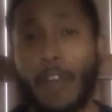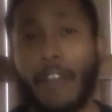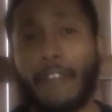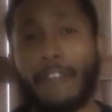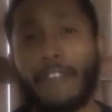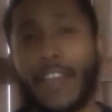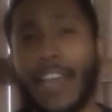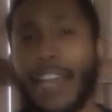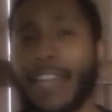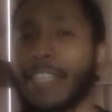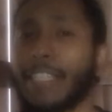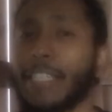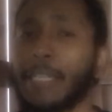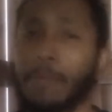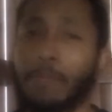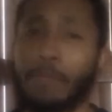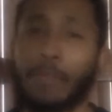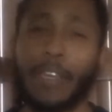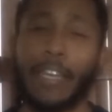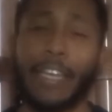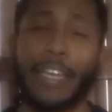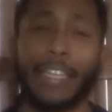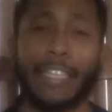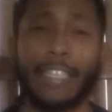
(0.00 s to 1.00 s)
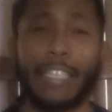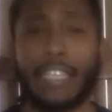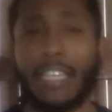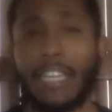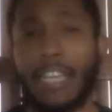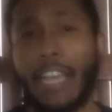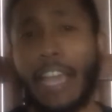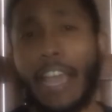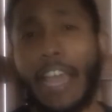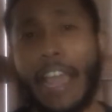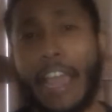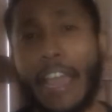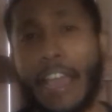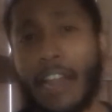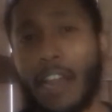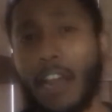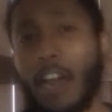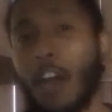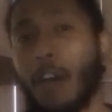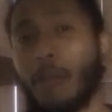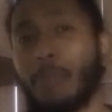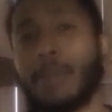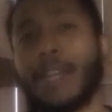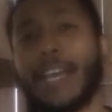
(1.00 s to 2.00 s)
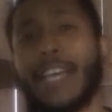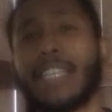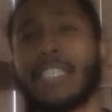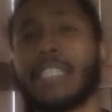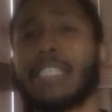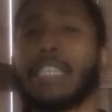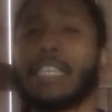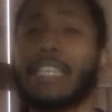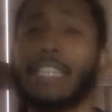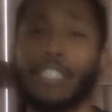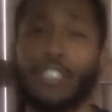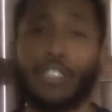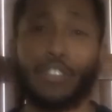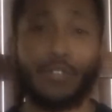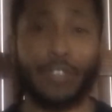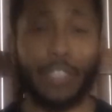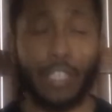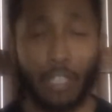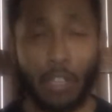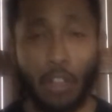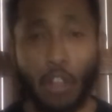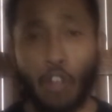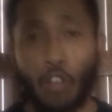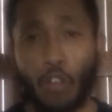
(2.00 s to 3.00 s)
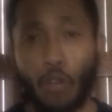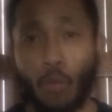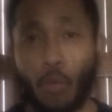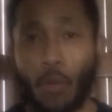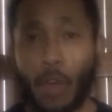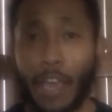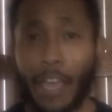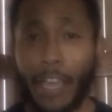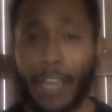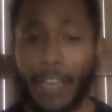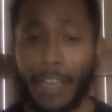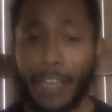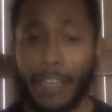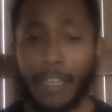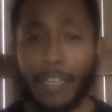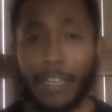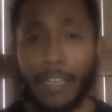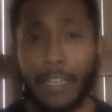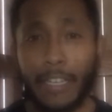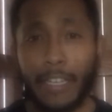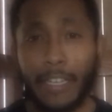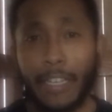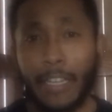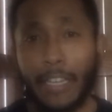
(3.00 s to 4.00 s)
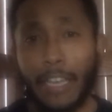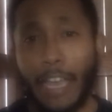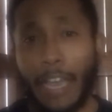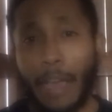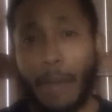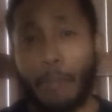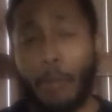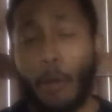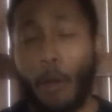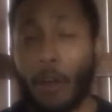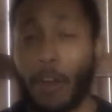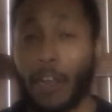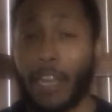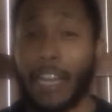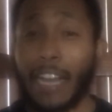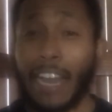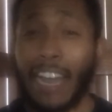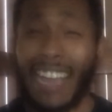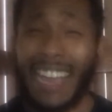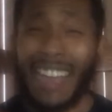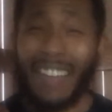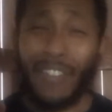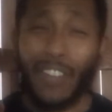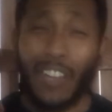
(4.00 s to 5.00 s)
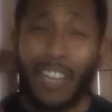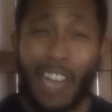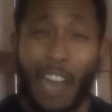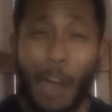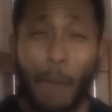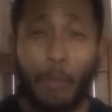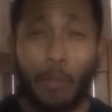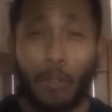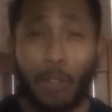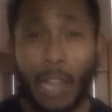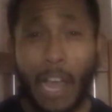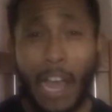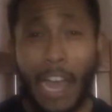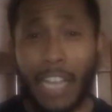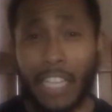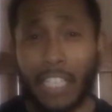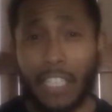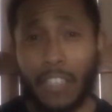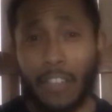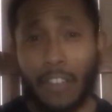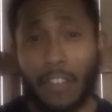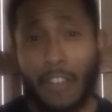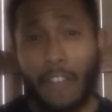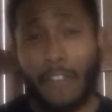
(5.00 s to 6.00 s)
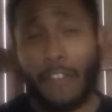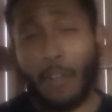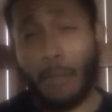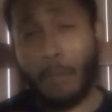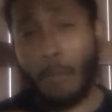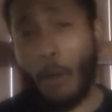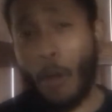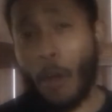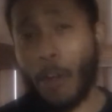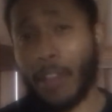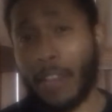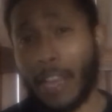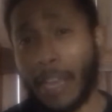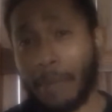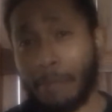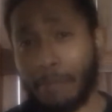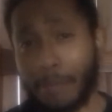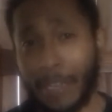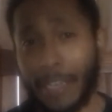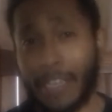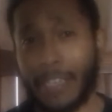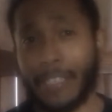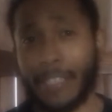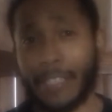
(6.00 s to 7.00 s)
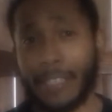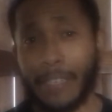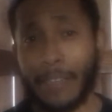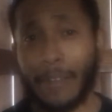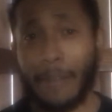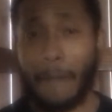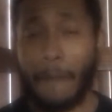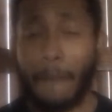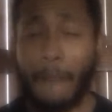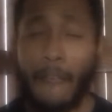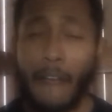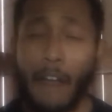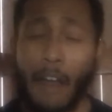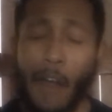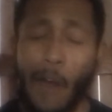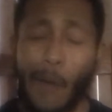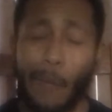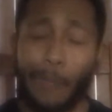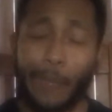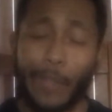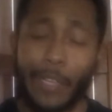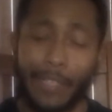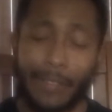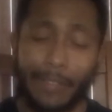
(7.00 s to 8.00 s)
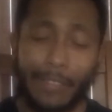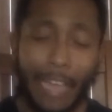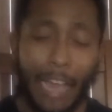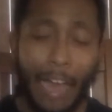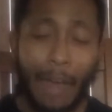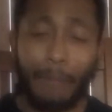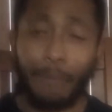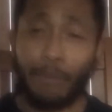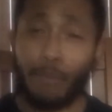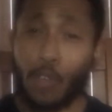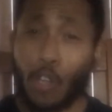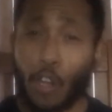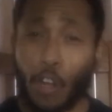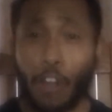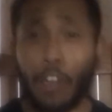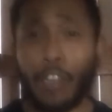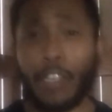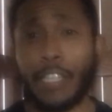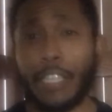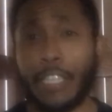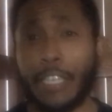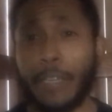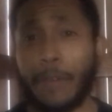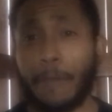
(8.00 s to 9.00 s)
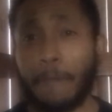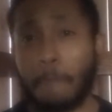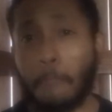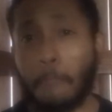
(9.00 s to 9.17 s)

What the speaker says: fantasy picks, and updates and injuries along the way. And I have a couple locks for parlay picks. I'm currently